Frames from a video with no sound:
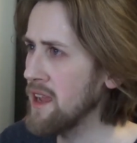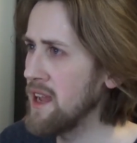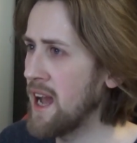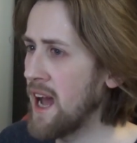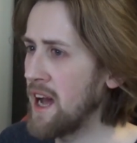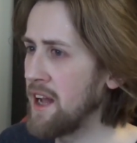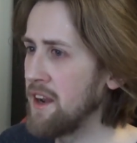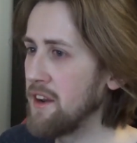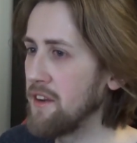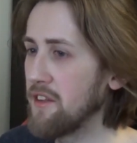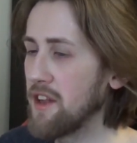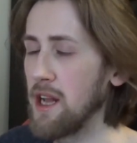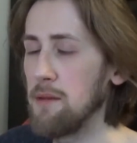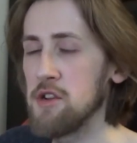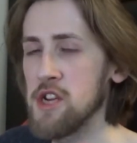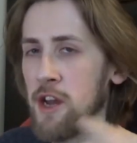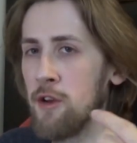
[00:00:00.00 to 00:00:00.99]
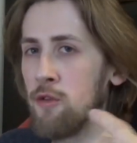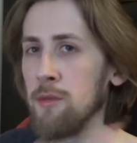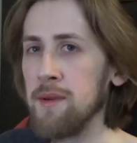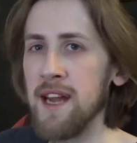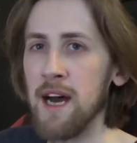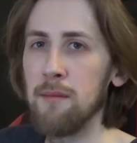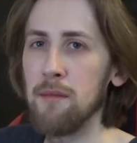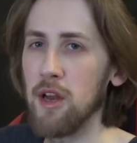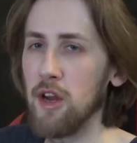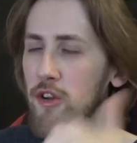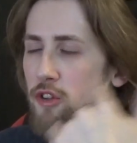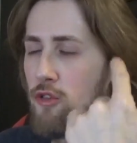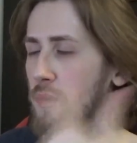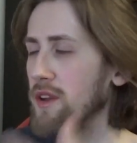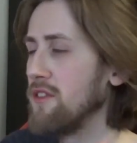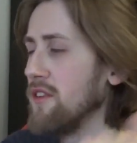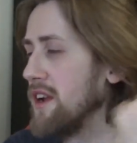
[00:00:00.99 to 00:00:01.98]
And the Clips channel will be down below,
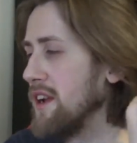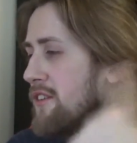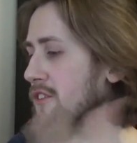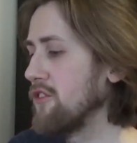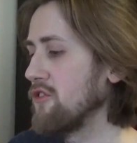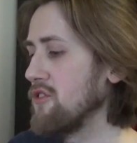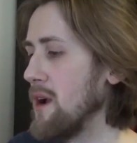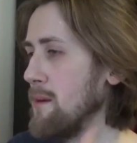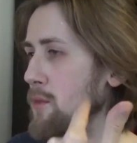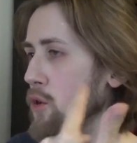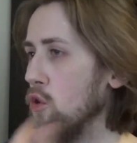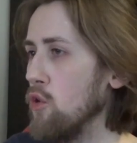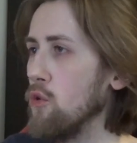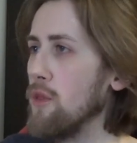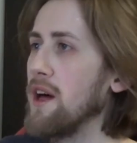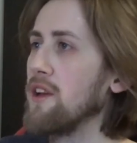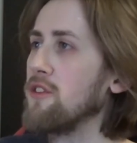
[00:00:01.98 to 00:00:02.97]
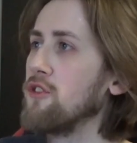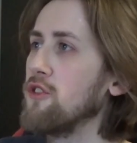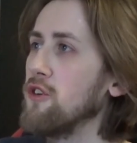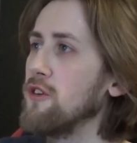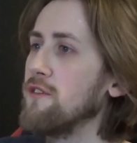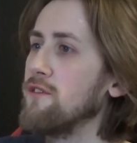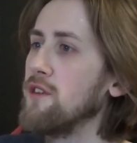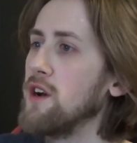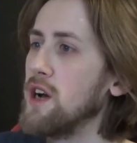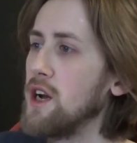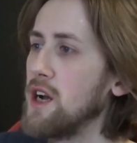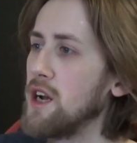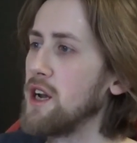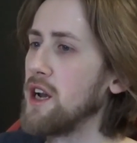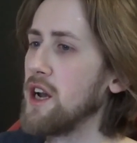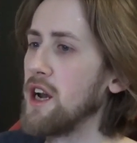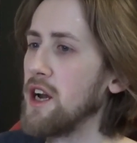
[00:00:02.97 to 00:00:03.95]
Twitter, Instagram, all that stuff.
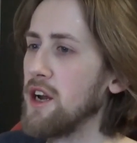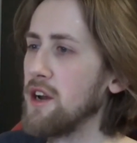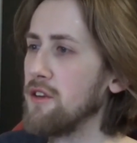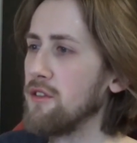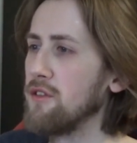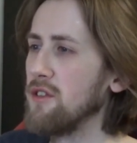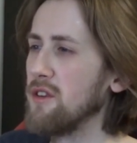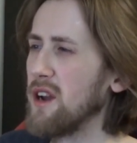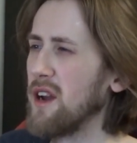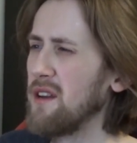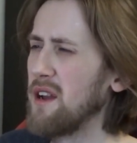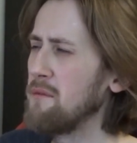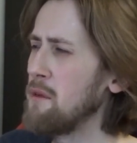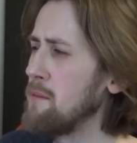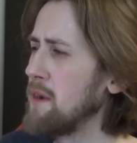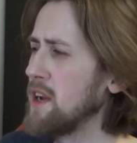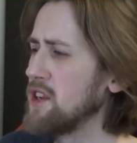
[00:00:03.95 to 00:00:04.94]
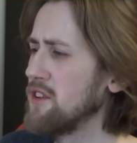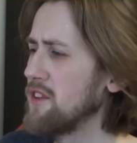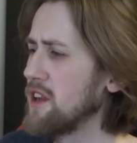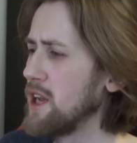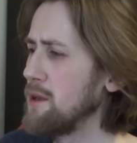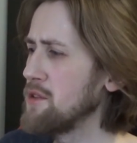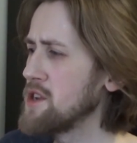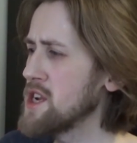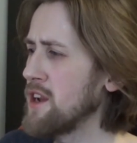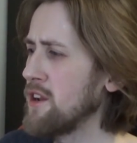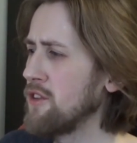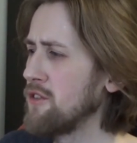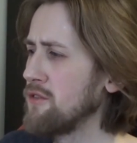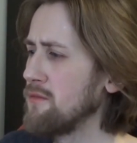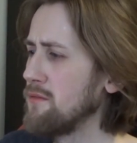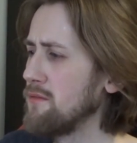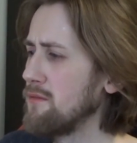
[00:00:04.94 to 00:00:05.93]
Have I mentioned the Clips channel
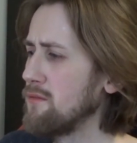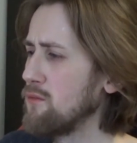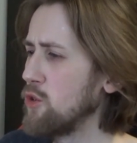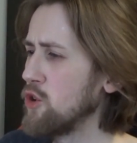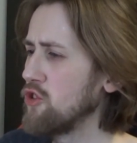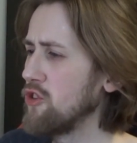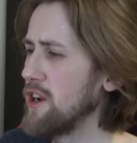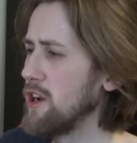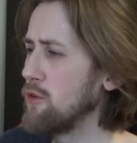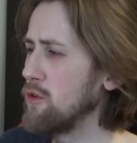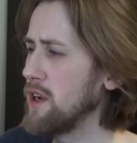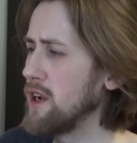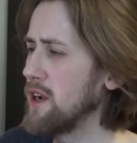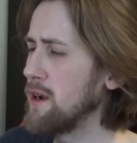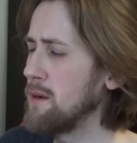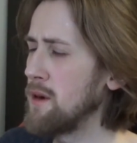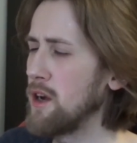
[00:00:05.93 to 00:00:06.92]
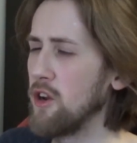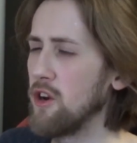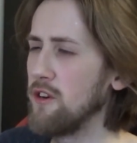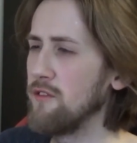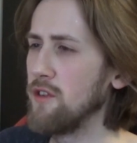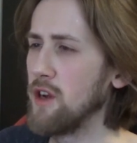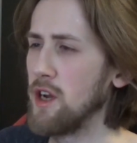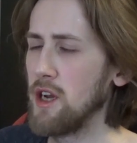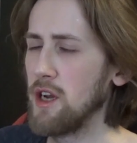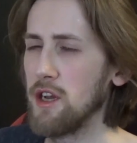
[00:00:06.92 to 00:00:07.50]
on One Tree Hill yet? I might not have.